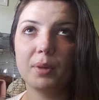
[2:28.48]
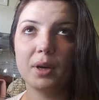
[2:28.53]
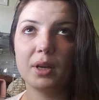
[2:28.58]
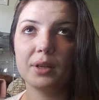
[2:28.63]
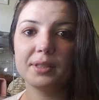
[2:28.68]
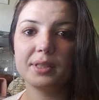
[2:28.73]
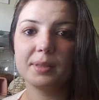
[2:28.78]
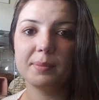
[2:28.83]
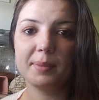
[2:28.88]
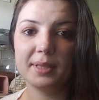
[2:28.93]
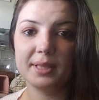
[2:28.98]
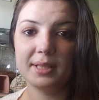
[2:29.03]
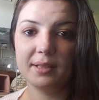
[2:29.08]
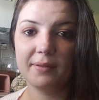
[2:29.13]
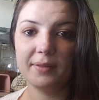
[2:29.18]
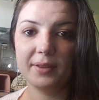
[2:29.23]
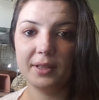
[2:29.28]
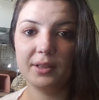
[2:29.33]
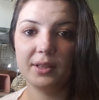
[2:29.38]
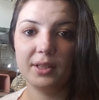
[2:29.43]
balls
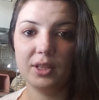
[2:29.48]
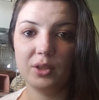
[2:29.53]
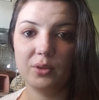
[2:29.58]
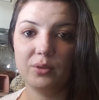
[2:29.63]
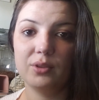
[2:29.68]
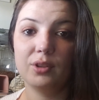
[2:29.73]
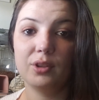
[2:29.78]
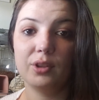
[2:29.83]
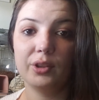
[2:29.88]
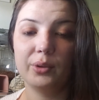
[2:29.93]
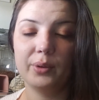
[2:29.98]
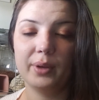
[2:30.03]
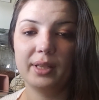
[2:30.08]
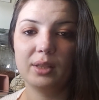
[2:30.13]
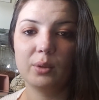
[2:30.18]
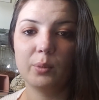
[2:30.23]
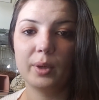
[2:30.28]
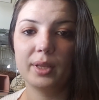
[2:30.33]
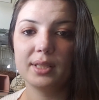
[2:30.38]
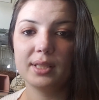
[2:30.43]
specifically use glue, and
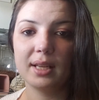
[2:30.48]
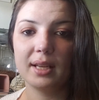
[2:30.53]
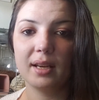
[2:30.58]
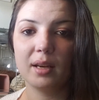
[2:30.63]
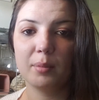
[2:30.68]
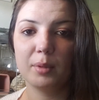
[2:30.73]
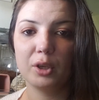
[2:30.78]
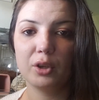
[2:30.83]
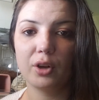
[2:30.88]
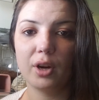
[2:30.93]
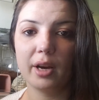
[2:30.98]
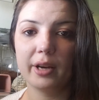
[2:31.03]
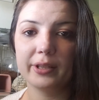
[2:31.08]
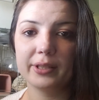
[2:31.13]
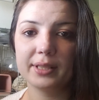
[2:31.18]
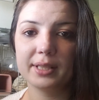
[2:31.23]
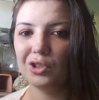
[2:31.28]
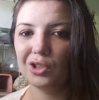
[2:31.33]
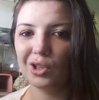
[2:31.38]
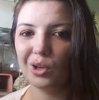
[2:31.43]
the ones I come
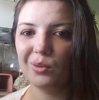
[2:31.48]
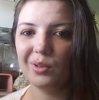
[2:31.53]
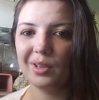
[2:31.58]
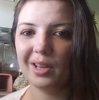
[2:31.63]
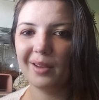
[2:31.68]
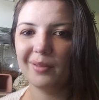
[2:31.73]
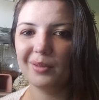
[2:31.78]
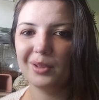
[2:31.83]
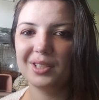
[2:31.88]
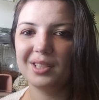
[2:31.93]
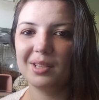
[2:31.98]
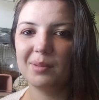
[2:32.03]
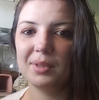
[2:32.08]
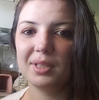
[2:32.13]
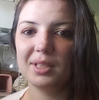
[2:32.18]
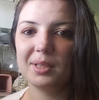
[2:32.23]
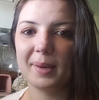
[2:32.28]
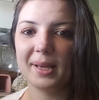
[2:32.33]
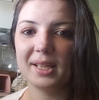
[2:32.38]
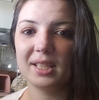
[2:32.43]
across don't ever seem
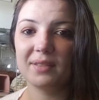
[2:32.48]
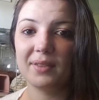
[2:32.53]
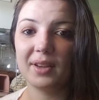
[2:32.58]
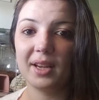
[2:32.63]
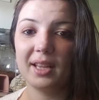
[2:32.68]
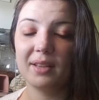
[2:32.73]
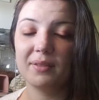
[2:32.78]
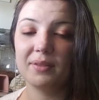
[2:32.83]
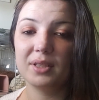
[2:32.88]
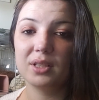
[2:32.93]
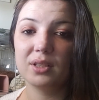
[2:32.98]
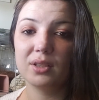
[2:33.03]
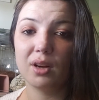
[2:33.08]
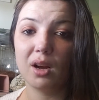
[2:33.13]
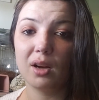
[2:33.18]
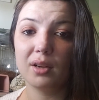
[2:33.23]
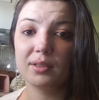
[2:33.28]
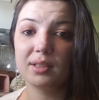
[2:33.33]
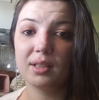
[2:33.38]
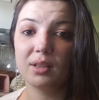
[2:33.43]
to specify if it's
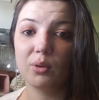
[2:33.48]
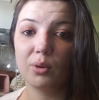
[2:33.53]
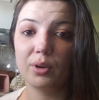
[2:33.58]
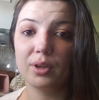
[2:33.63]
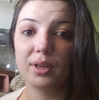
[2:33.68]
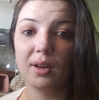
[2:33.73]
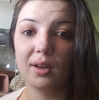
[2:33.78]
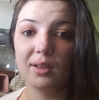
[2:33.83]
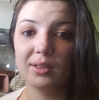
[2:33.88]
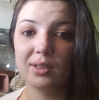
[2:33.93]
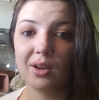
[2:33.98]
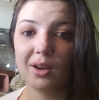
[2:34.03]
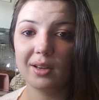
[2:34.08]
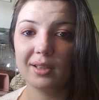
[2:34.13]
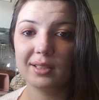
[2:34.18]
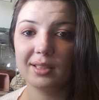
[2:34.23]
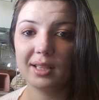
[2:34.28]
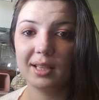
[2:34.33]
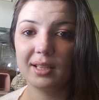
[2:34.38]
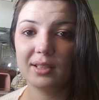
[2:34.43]
toxic or
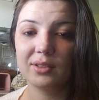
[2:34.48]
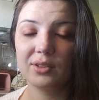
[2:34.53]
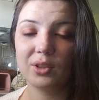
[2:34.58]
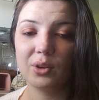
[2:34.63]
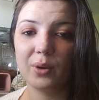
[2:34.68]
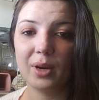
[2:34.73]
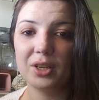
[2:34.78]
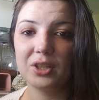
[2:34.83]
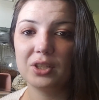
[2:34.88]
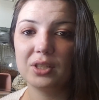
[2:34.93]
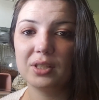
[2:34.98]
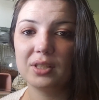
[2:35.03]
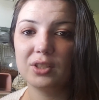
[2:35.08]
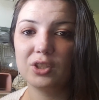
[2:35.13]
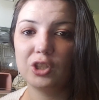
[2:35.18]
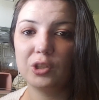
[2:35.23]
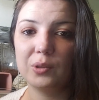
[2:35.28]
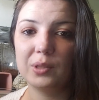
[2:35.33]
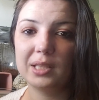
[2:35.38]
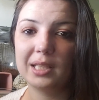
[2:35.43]
non-toxic, so I just
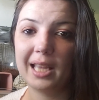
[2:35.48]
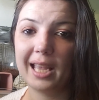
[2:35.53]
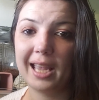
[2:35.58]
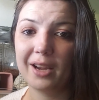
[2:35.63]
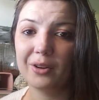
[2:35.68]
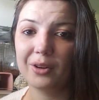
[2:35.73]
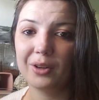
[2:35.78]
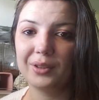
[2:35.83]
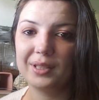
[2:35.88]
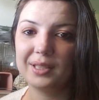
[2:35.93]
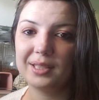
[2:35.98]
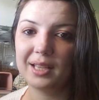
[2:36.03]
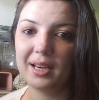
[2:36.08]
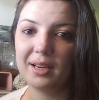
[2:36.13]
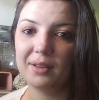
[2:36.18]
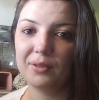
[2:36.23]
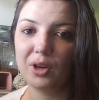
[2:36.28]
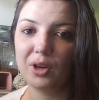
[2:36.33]
choose to err on the side of